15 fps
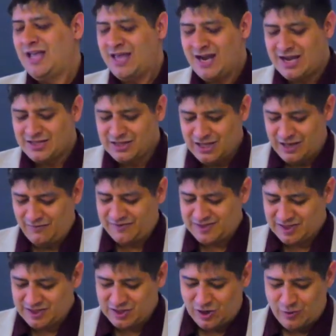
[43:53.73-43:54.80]
And I love
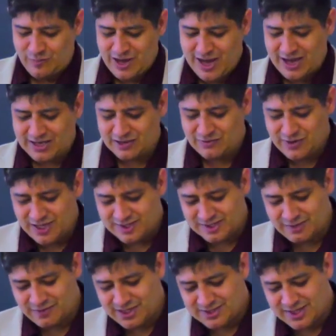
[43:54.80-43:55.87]
to go back and read
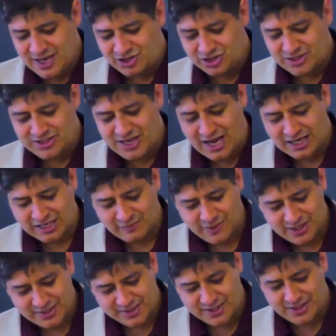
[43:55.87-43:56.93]
some of these ancient
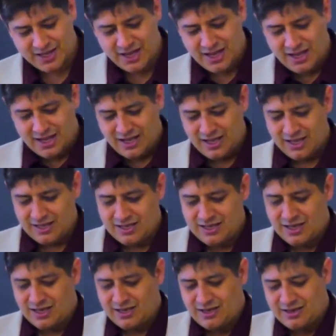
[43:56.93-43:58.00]
documents and,
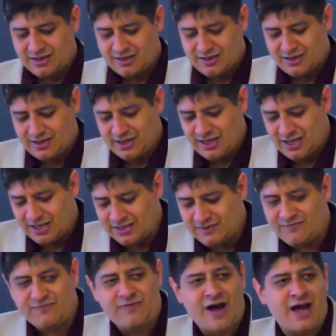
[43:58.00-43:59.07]
and, uh,
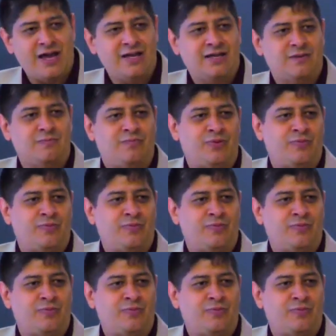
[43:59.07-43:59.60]
and find